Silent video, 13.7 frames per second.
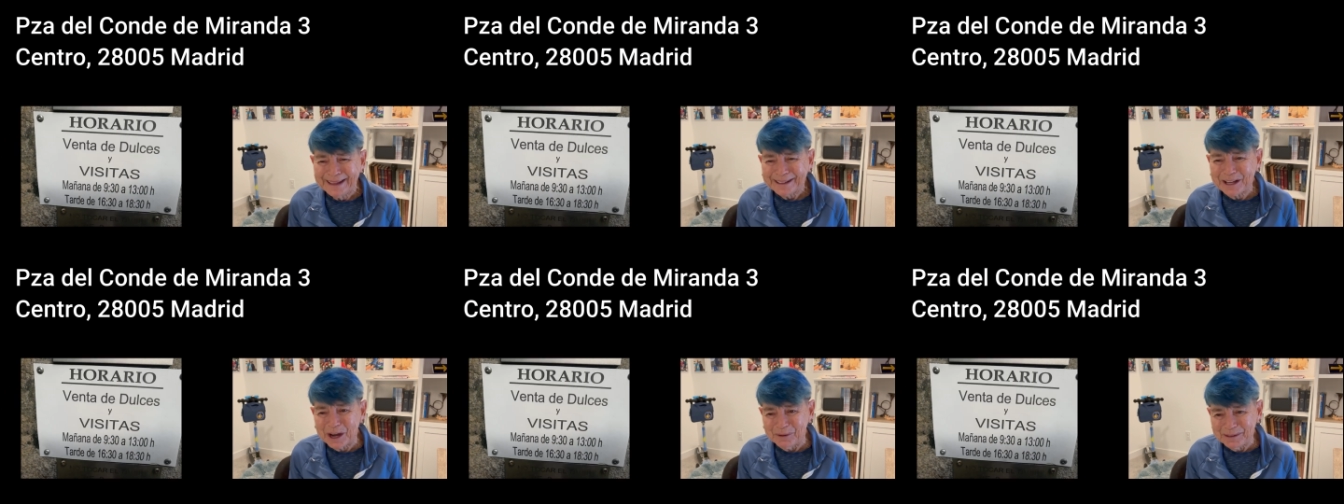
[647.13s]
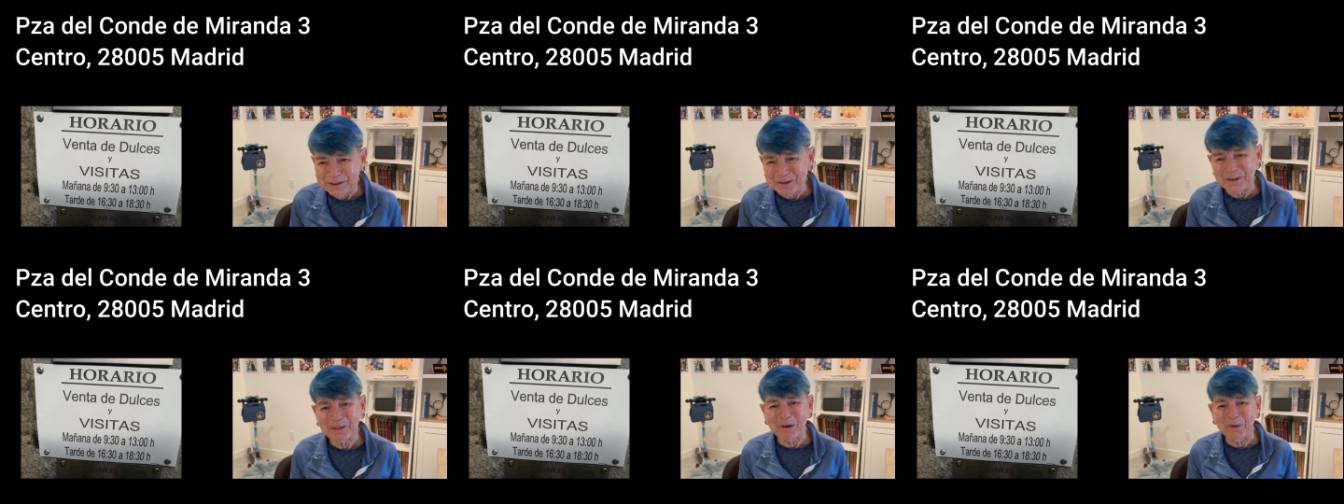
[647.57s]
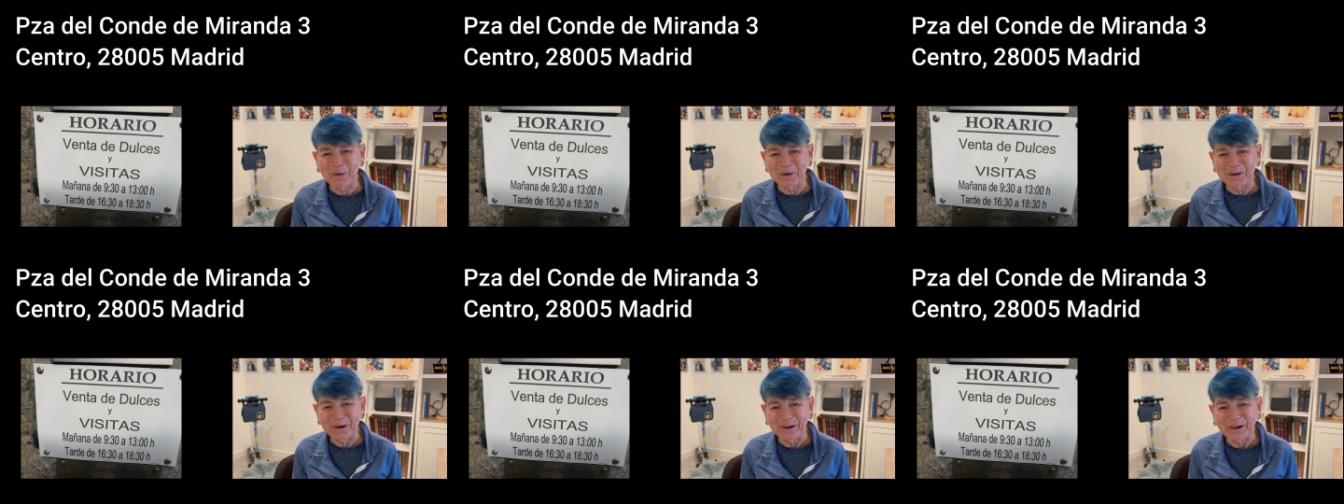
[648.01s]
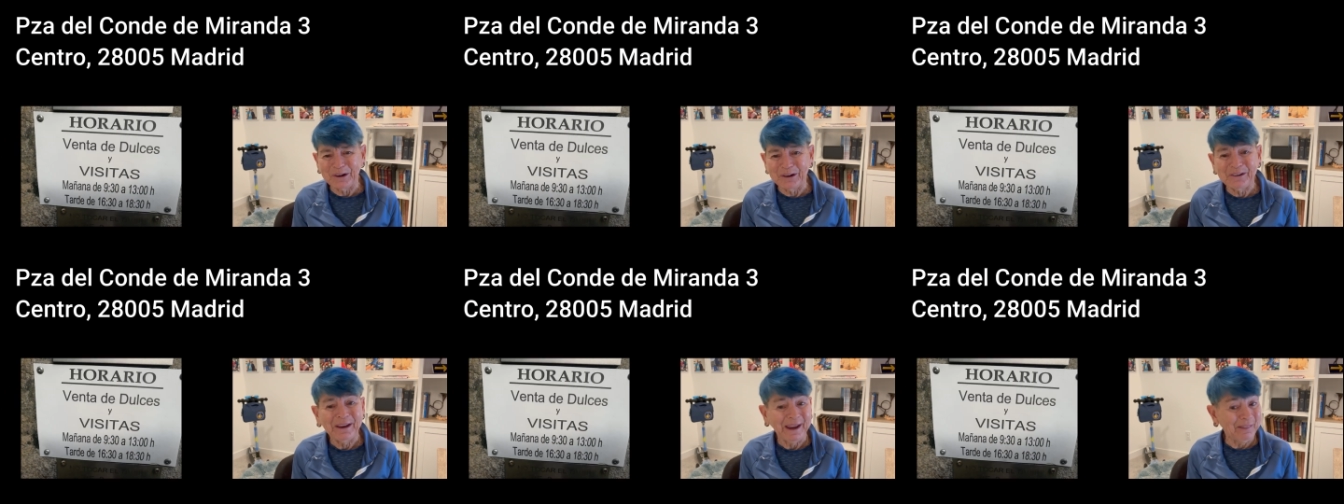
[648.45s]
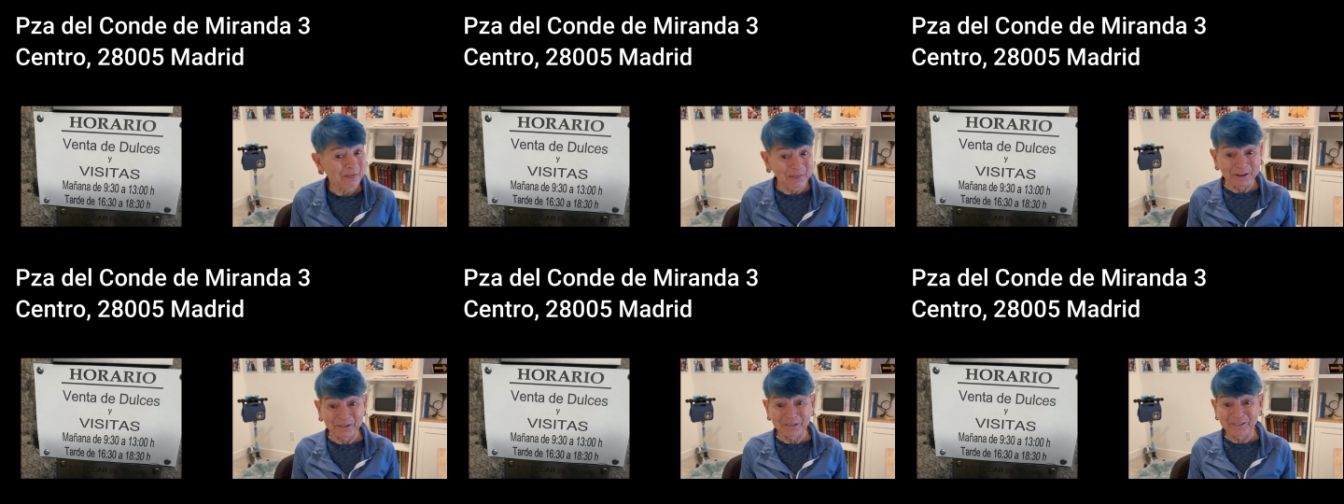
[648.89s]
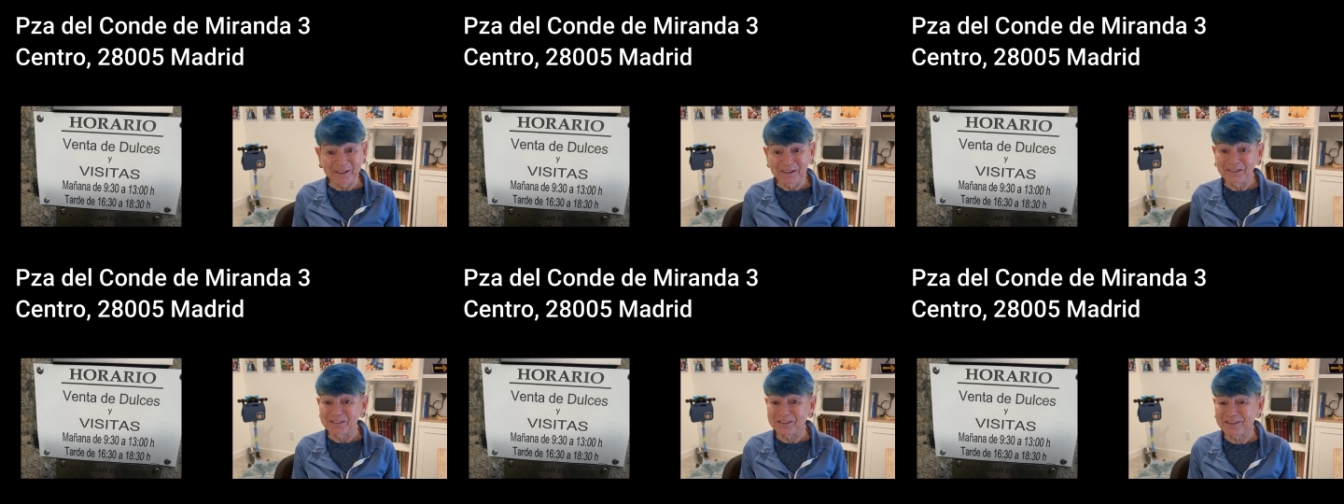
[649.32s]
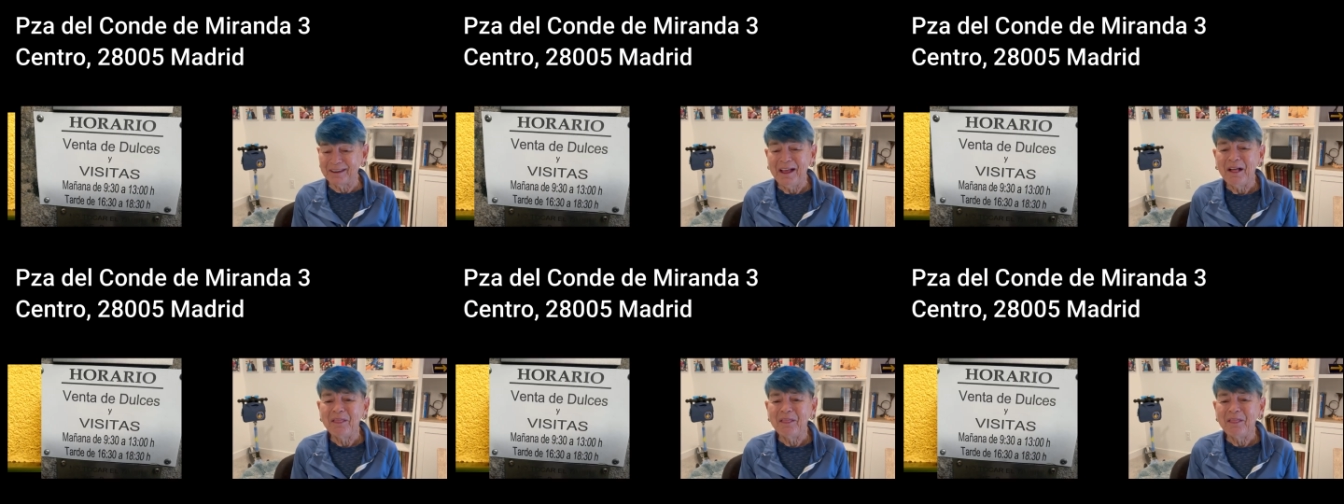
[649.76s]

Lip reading: Go into the courtyard, and there it is,